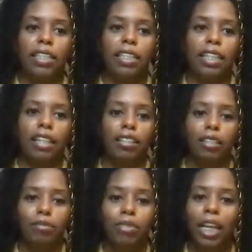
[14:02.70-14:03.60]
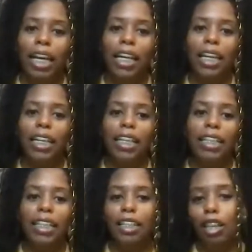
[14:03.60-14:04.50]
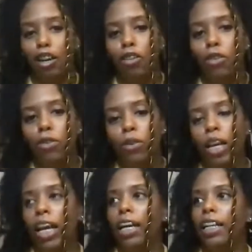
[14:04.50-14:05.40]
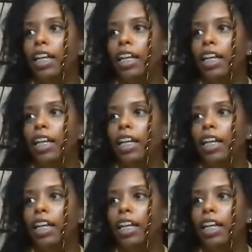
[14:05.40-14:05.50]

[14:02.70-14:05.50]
get on the plane and go. And